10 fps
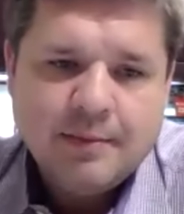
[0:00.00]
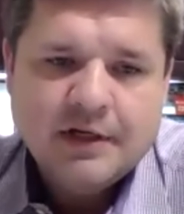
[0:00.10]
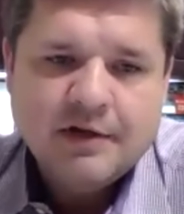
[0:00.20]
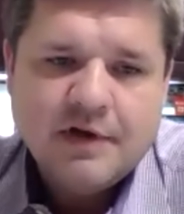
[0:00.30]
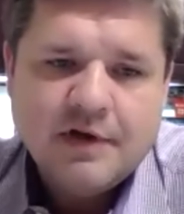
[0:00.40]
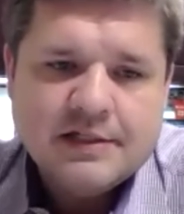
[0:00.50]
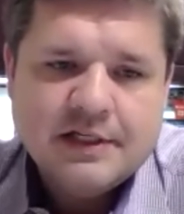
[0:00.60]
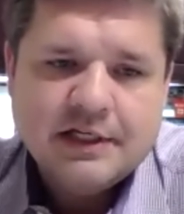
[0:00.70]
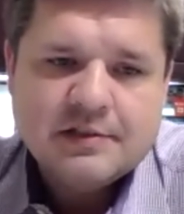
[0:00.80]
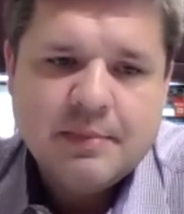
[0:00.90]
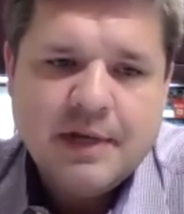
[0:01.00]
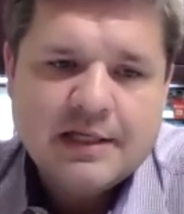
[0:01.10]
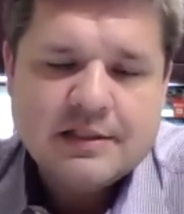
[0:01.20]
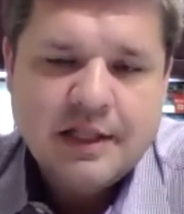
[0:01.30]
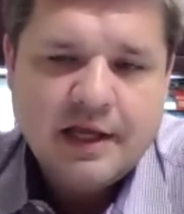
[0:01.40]
advising is
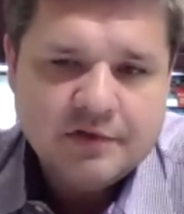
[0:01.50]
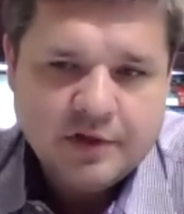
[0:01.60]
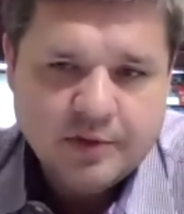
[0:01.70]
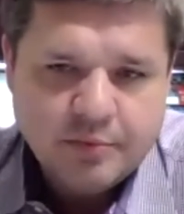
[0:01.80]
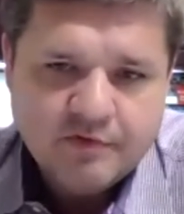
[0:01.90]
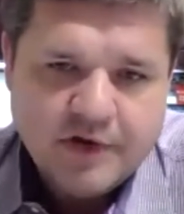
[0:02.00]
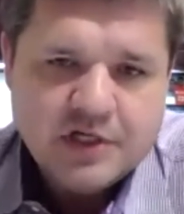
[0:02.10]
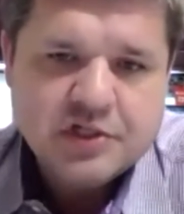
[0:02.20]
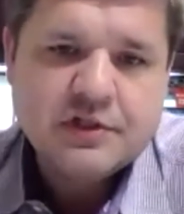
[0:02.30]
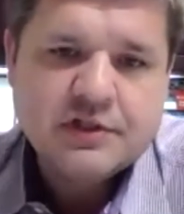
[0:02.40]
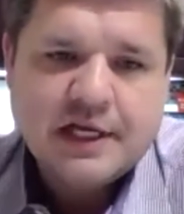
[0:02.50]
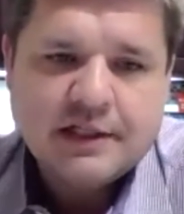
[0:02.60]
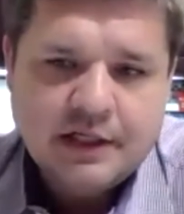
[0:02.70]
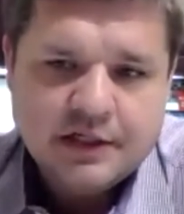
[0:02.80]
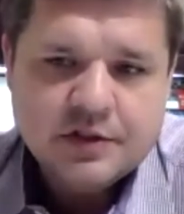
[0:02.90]
best left to the professionals at
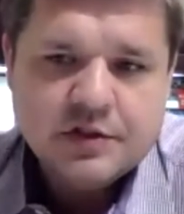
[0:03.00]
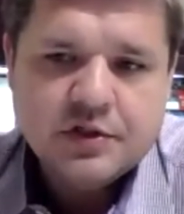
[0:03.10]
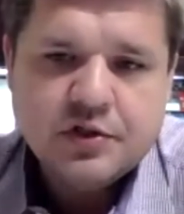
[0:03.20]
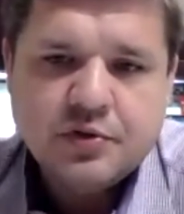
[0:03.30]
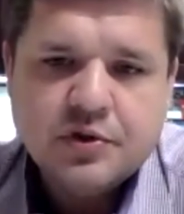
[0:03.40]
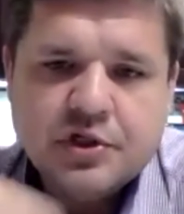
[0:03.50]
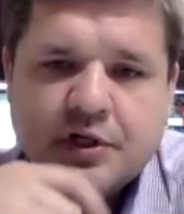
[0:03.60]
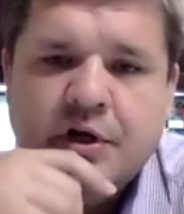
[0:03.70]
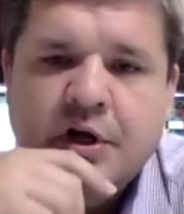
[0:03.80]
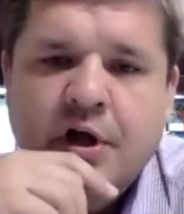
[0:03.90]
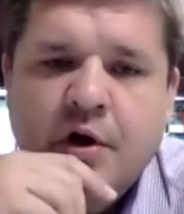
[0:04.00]
the institution.